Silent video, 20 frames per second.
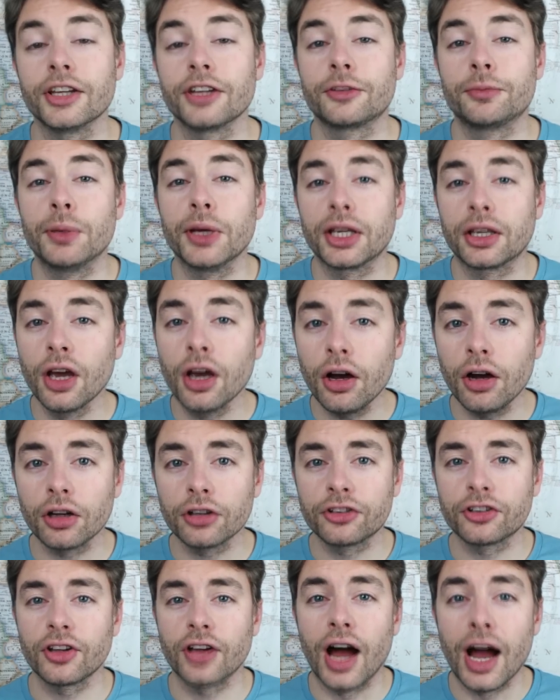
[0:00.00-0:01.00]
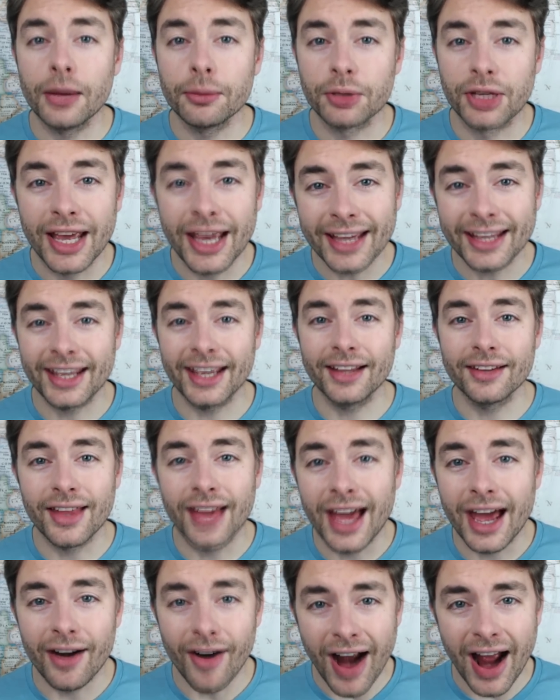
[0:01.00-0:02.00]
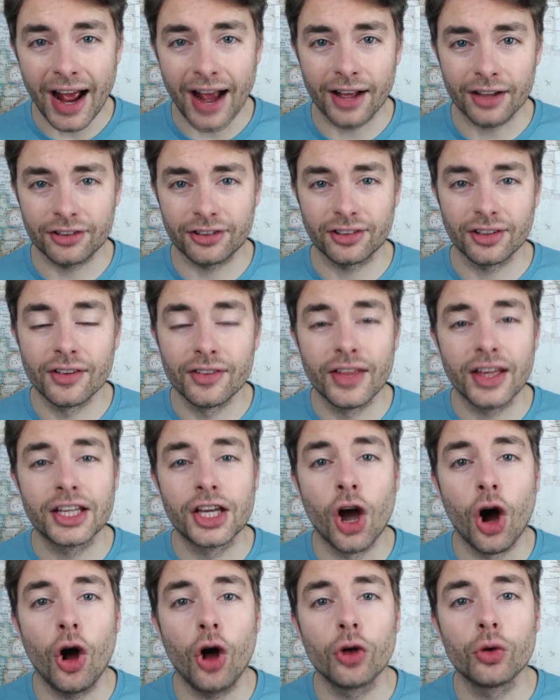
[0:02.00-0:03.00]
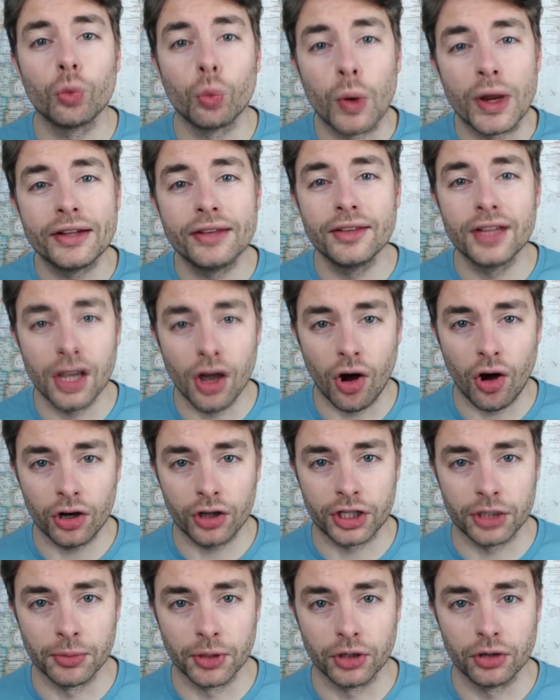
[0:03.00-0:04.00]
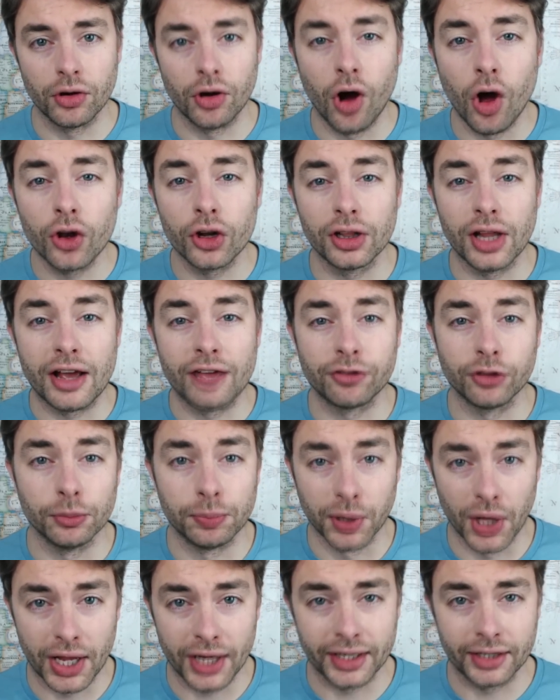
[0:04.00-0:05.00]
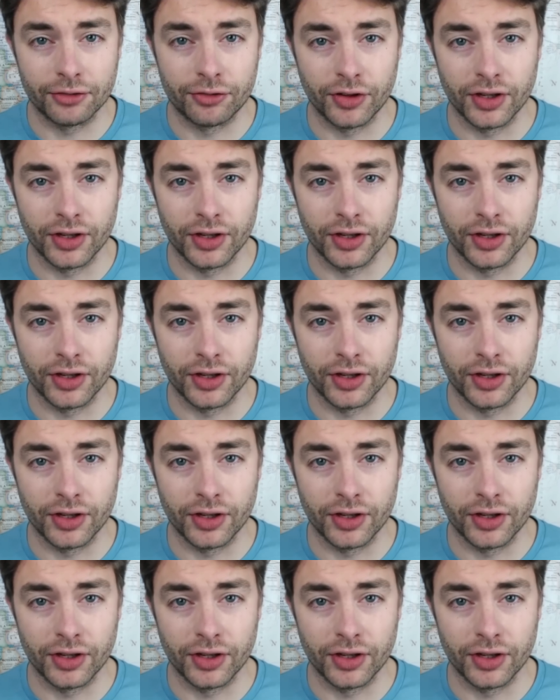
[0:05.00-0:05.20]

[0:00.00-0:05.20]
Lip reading: It's because I'm kicking their ass and they can't win the argument on a level playing